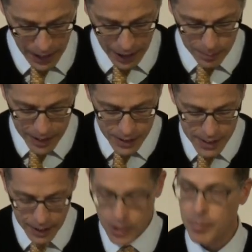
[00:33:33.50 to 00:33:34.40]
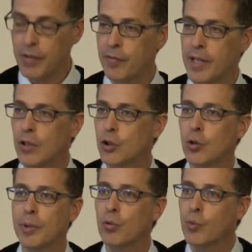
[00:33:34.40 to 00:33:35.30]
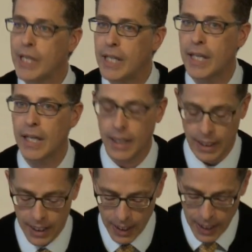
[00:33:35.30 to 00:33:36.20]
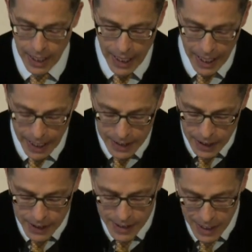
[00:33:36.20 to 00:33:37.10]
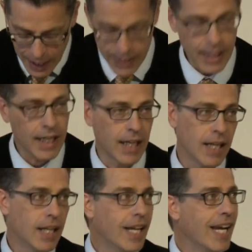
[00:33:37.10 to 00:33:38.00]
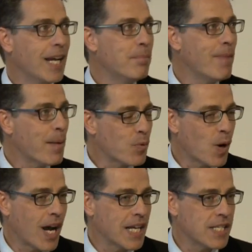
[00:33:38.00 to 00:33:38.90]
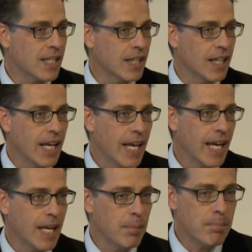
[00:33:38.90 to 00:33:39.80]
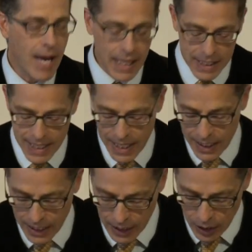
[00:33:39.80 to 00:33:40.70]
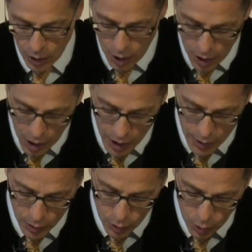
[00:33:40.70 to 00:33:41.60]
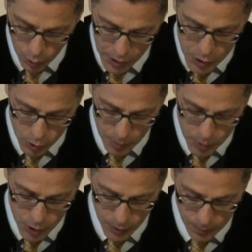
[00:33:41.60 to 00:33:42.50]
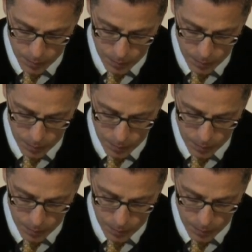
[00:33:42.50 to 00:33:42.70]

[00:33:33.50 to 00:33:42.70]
It means that to be filled, you'll be reading and studying and memorizing and meditating on Holy Scripture.